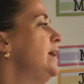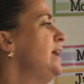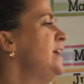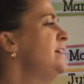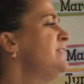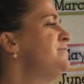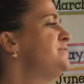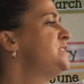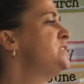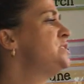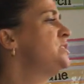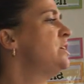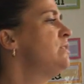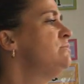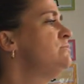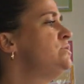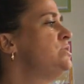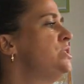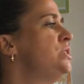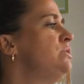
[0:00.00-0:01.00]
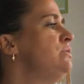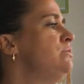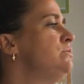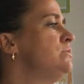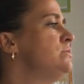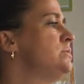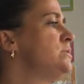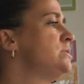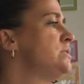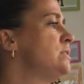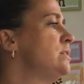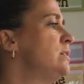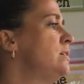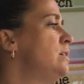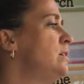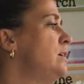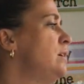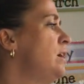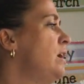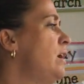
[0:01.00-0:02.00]
If stone tools
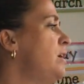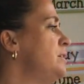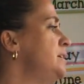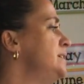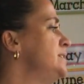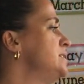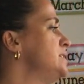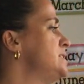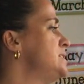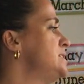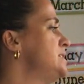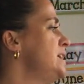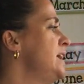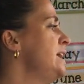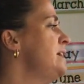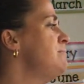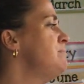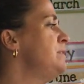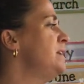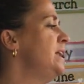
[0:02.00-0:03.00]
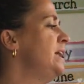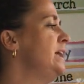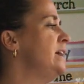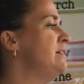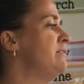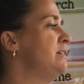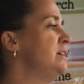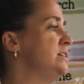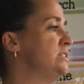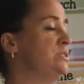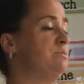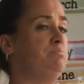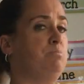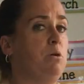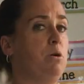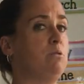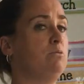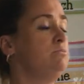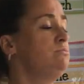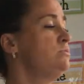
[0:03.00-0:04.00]
are in the same layer as
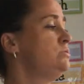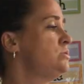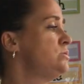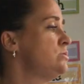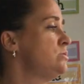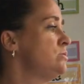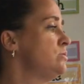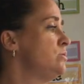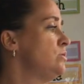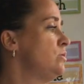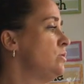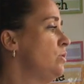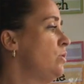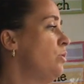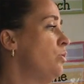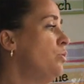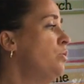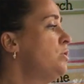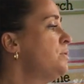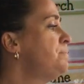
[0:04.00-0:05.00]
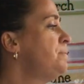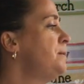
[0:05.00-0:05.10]
bones or